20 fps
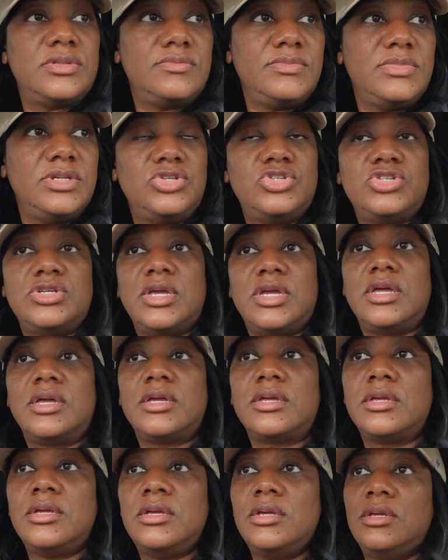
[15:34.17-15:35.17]
let
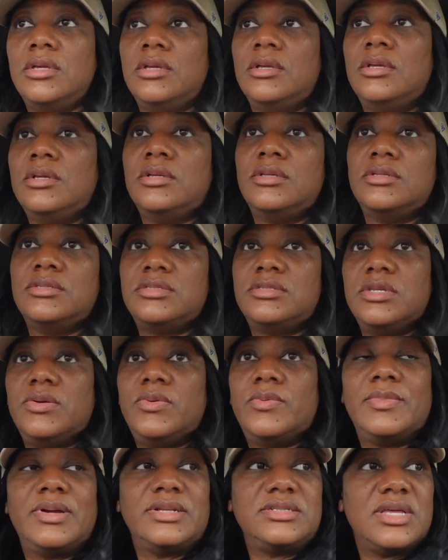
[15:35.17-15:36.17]
me see
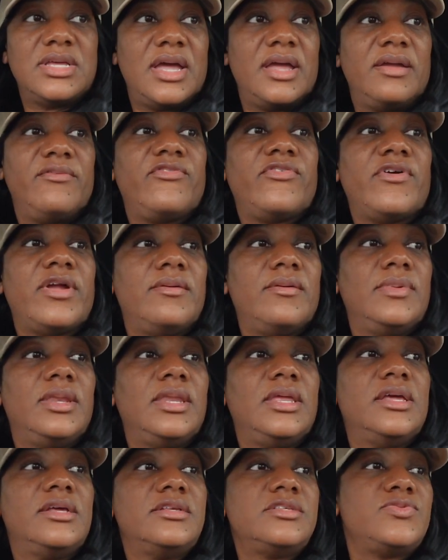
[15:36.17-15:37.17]
what my time frame
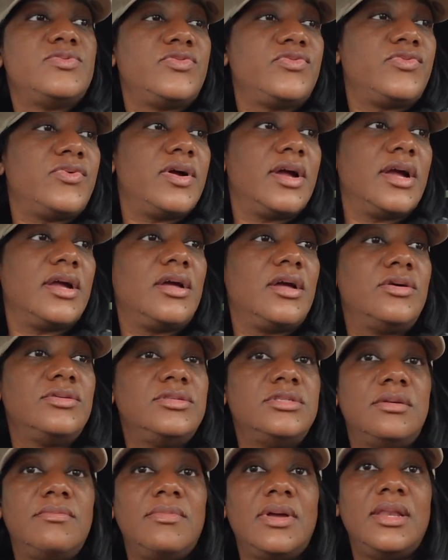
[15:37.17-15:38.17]
is before I go
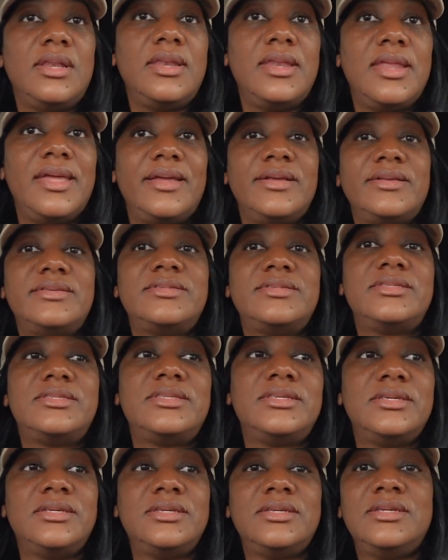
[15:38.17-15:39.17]
to my next
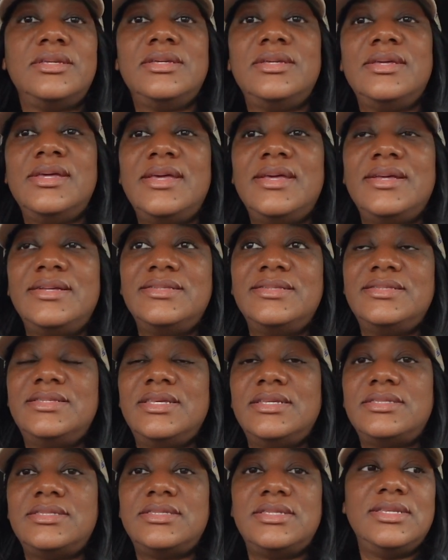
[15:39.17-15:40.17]

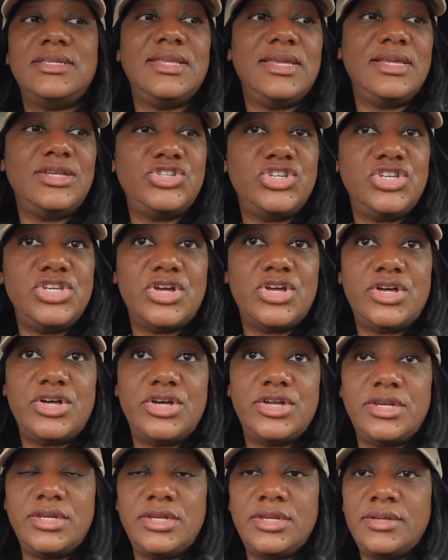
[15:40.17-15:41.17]

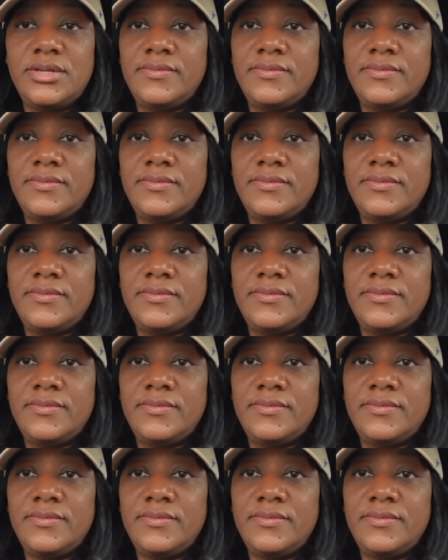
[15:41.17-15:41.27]
destination.